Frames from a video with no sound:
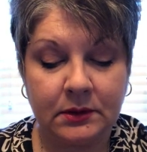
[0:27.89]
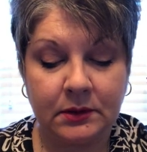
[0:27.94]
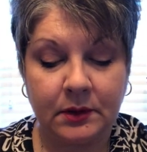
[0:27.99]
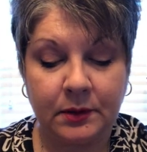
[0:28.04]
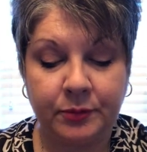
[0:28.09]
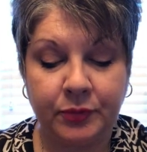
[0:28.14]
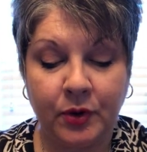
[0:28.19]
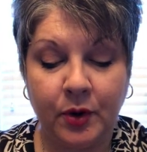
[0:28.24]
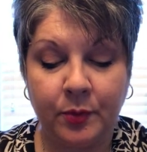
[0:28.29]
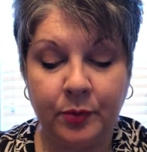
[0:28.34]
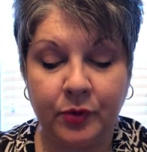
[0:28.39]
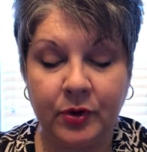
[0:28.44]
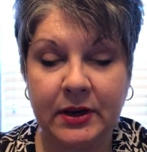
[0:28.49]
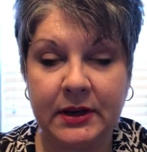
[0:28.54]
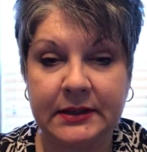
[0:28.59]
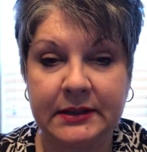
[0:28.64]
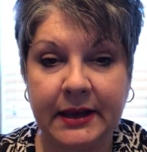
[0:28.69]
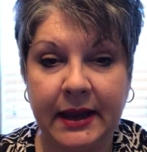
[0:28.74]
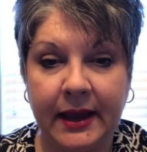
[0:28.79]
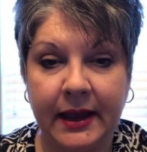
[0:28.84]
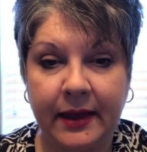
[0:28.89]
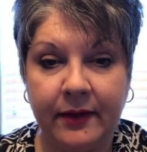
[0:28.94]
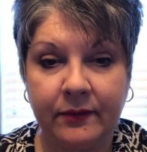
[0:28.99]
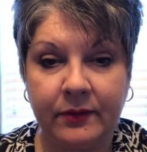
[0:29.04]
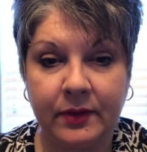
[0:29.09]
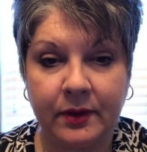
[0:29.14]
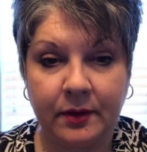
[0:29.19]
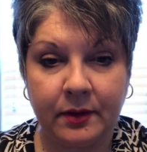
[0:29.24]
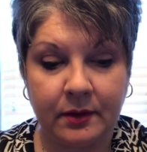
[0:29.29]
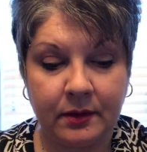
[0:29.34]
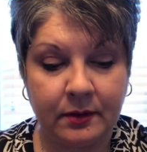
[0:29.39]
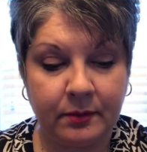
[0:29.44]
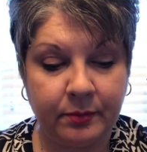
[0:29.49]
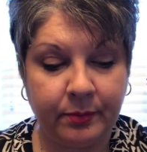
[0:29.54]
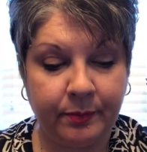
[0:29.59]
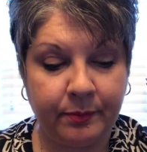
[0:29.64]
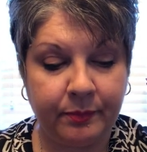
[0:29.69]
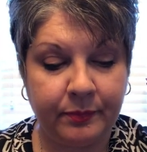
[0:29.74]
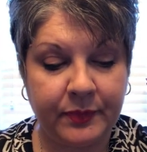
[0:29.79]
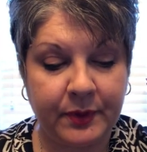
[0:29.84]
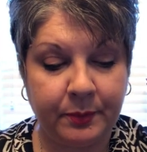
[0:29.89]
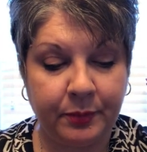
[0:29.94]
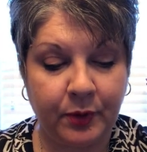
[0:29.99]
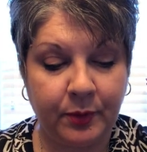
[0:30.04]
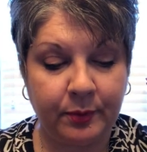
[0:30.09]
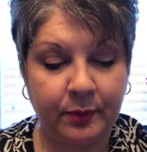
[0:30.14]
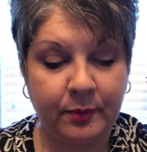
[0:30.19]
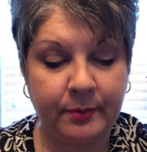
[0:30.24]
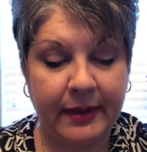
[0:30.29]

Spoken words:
appropriate to have the purple